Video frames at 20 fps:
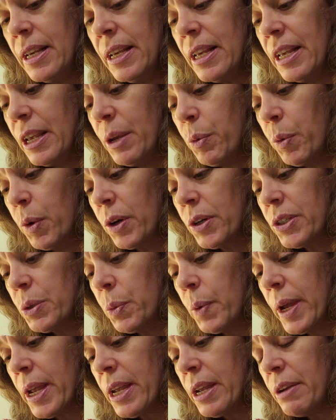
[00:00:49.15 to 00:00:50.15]
He worked
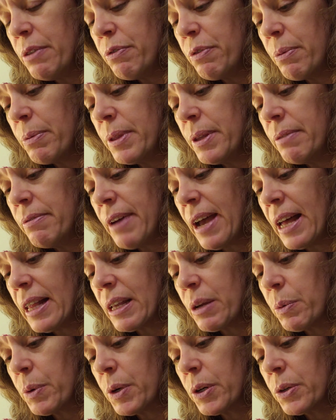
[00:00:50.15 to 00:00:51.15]
away from the
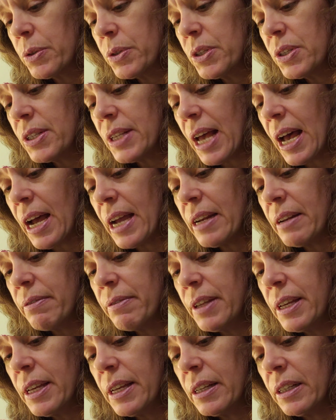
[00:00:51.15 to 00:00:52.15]
valleyward side of
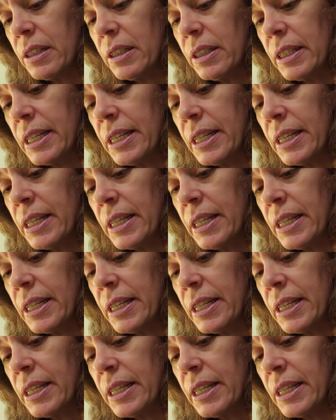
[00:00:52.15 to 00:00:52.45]
the hill